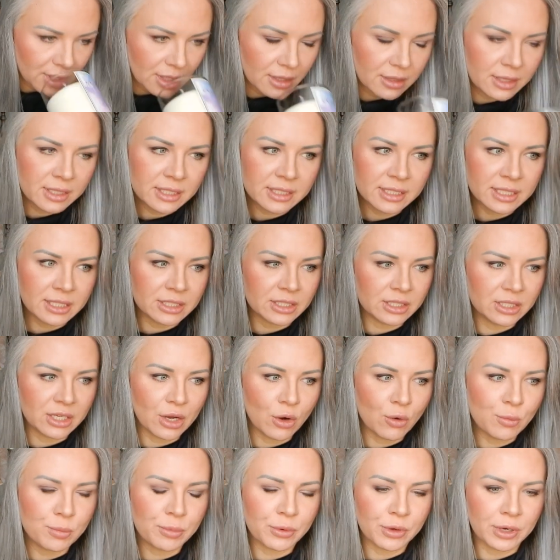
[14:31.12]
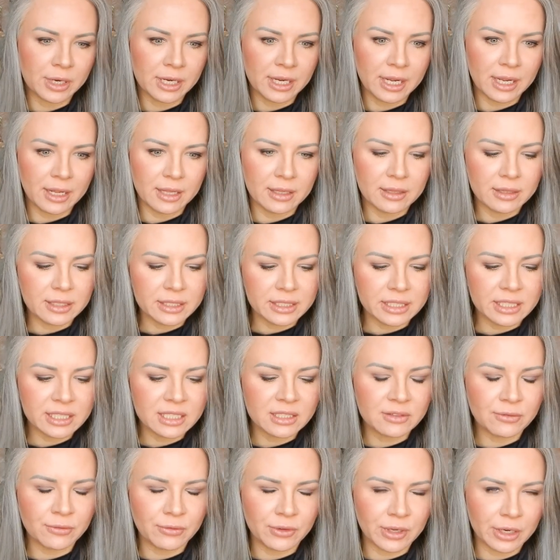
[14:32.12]
This is so pretty. This
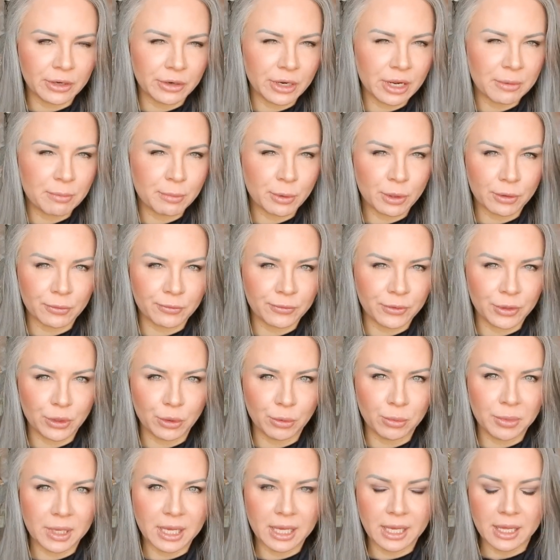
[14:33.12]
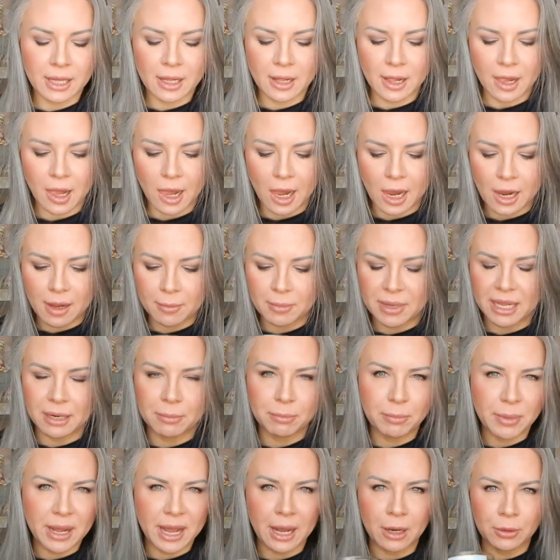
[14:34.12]
is very perfumy um,
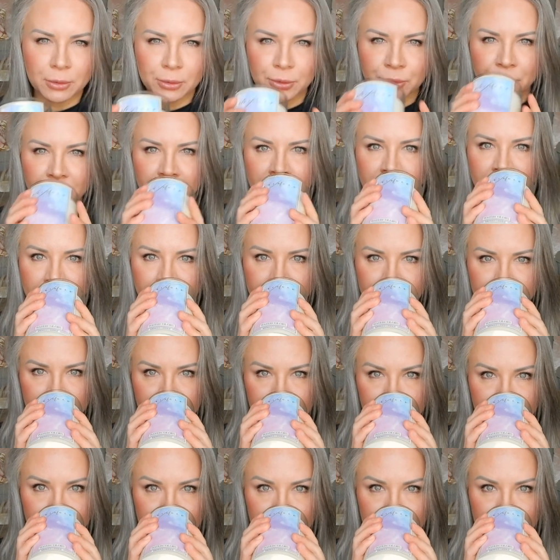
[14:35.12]
and powdery.